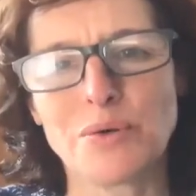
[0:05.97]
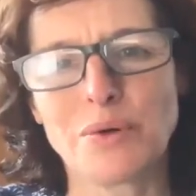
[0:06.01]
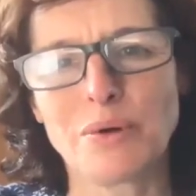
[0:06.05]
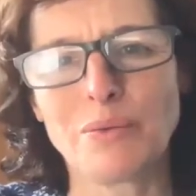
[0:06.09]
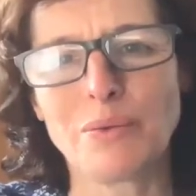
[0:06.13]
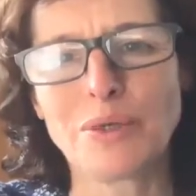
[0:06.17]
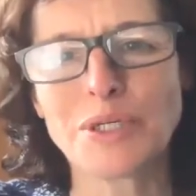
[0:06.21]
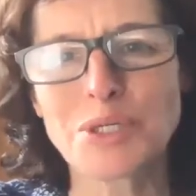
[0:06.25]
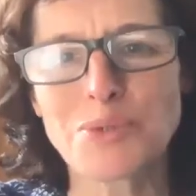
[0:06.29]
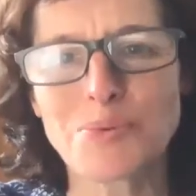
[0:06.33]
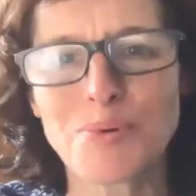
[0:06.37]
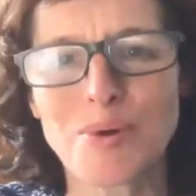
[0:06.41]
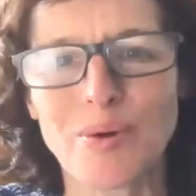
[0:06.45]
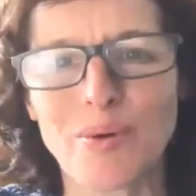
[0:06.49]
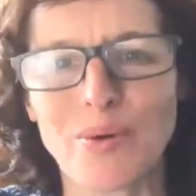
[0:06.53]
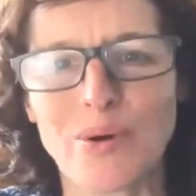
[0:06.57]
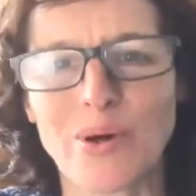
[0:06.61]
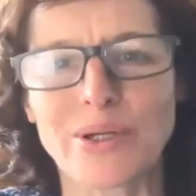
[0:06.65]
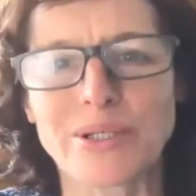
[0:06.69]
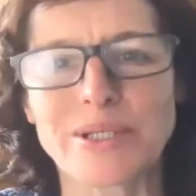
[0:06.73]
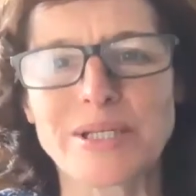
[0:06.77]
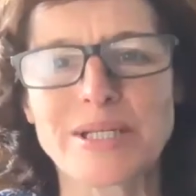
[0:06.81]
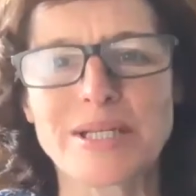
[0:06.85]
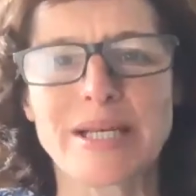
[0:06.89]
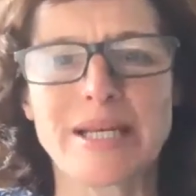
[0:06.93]
I wish we were
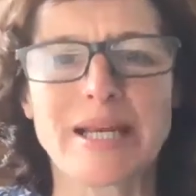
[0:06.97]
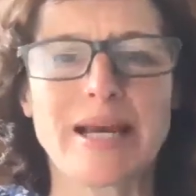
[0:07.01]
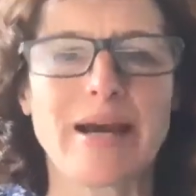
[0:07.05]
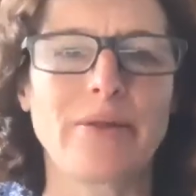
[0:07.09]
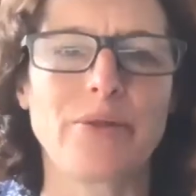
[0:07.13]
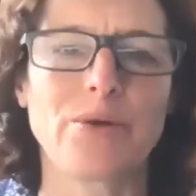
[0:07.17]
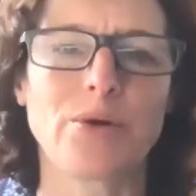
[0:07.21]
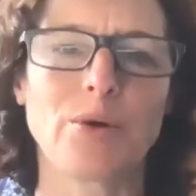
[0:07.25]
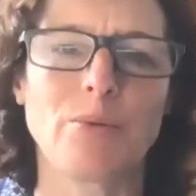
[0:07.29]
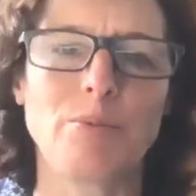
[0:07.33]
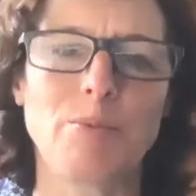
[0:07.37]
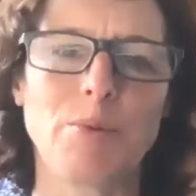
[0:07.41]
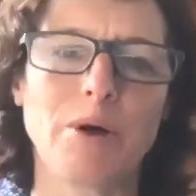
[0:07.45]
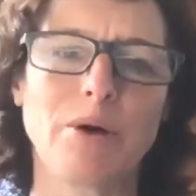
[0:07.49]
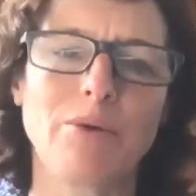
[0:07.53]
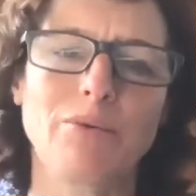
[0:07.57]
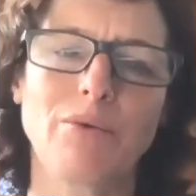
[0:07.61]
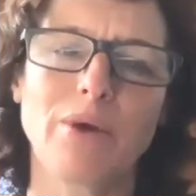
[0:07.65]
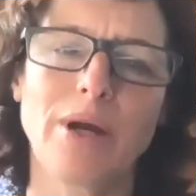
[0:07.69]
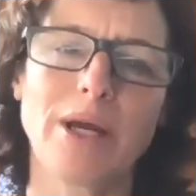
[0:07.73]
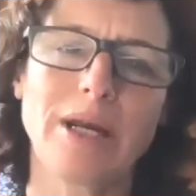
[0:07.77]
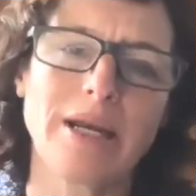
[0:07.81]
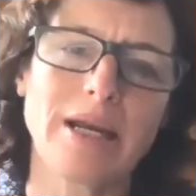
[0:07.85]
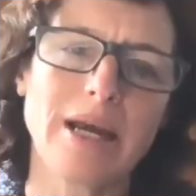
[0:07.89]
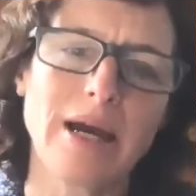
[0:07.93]
all together, but
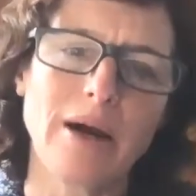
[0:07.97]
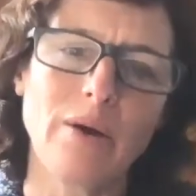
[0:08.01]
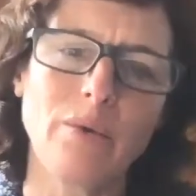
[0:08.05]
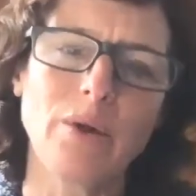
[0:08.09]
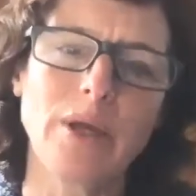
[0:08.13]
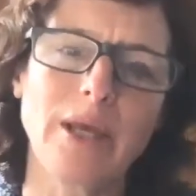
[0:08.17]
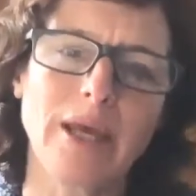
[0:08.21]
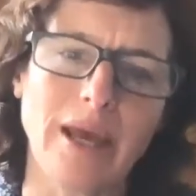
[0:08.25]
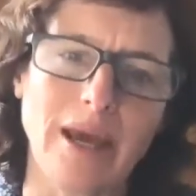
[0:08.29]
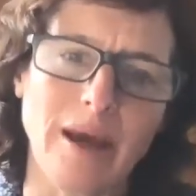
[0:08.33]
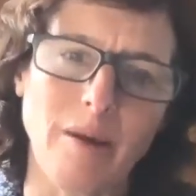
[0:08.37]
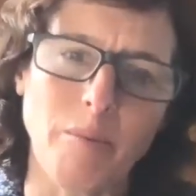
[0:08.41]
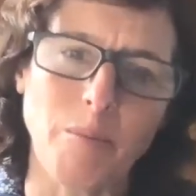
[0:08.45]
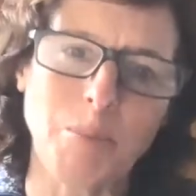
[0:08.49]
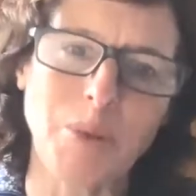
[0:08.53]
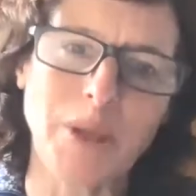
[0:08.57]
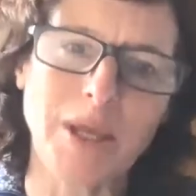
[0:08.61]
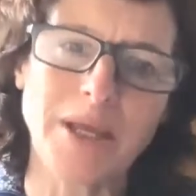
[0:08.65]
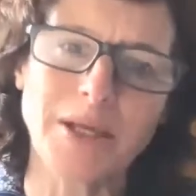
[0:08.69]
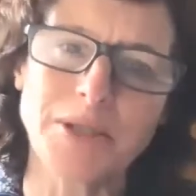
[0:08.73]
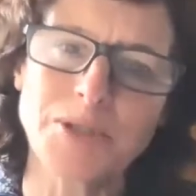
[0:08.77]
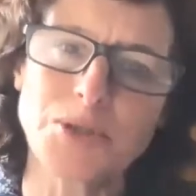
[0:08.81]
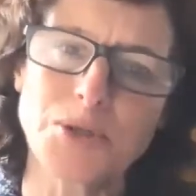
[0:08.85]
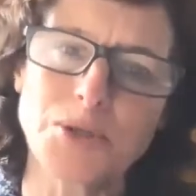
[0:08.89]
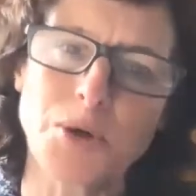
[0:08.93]
right now we can't
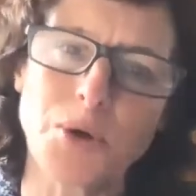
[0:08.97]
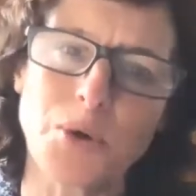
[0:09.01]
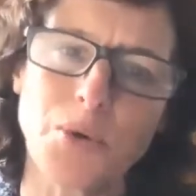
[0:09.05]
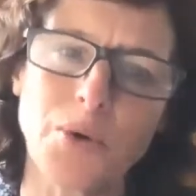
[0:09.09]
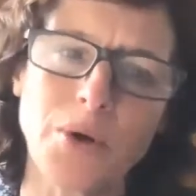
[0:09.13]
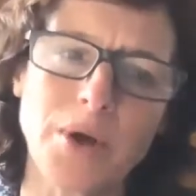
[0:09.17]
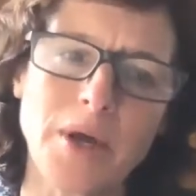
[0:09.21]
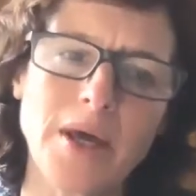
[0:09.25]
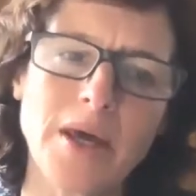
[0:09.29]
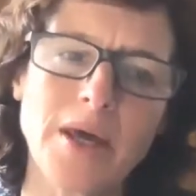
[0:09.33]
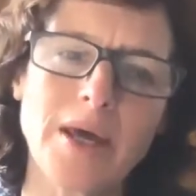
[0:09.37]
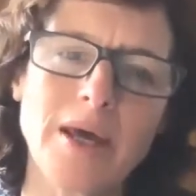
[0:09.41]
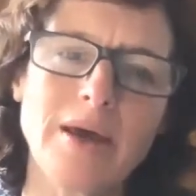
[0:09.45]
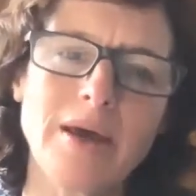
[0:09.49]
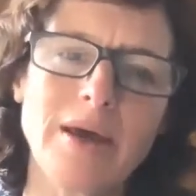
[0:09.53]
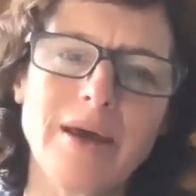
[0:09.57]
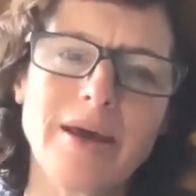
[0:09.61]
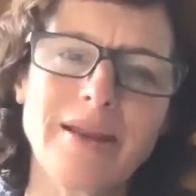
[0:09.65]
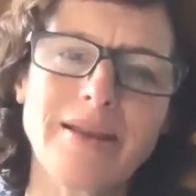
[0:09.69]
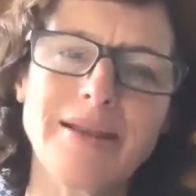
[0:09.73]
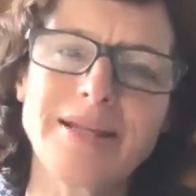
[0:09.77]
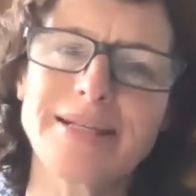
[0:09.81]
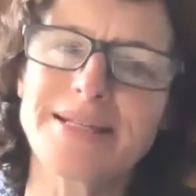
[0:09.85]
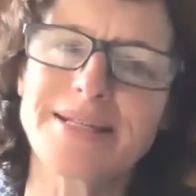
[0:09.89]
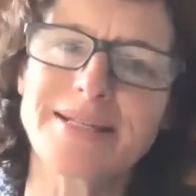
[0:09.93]
be, so
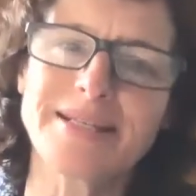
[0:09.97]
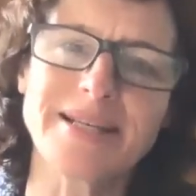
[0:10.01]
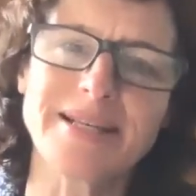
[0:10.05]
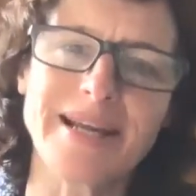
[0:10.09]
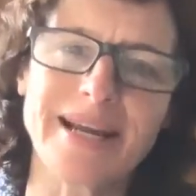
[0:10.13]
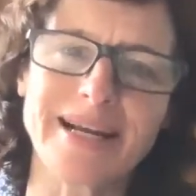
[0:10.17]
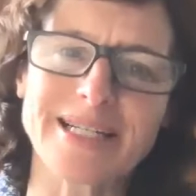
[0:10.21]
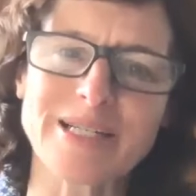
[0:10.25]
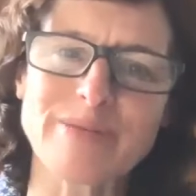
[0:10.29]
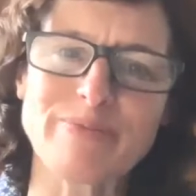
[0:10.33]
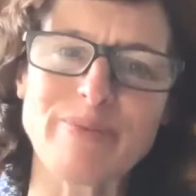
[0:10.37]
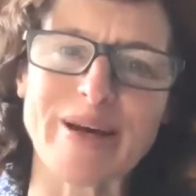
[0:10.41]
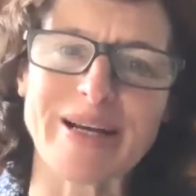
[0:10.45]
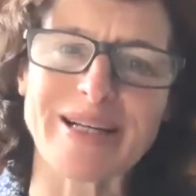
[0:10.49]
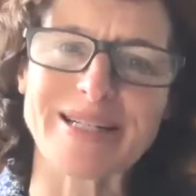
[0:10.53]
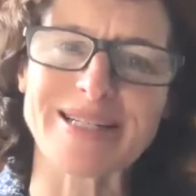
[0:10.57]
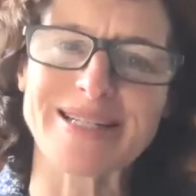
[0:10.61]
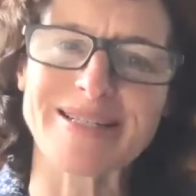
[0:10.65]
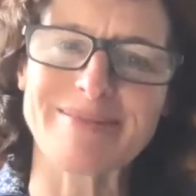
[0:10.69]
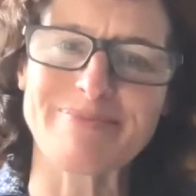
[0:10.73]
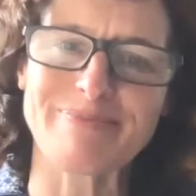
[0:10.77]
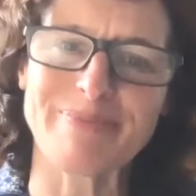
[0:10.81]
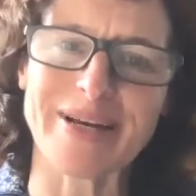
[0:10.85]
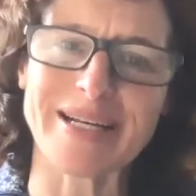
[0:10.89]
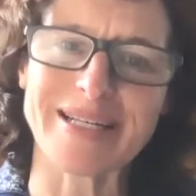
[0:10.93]
this is the next
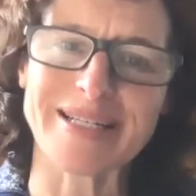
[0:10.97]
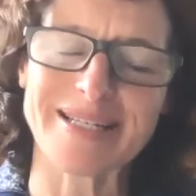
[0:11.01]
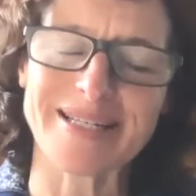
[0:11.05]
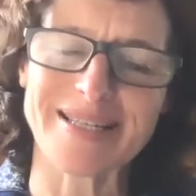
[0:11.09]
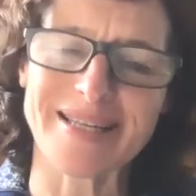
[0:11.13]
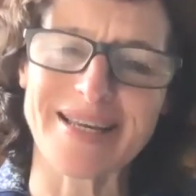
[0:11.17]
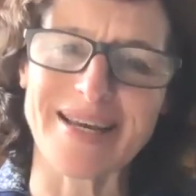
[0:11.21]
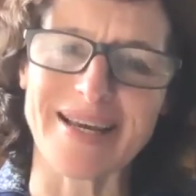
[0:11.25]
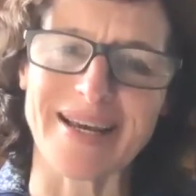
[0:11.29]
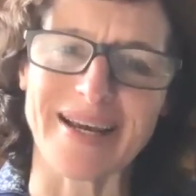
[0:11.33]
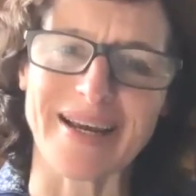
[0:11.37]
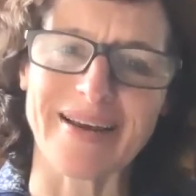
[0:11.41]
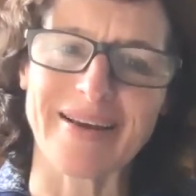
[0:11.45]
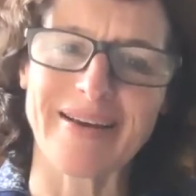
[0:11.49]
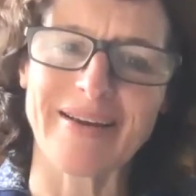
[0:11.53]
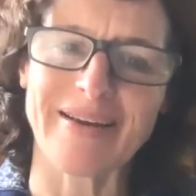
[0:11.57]
best thing.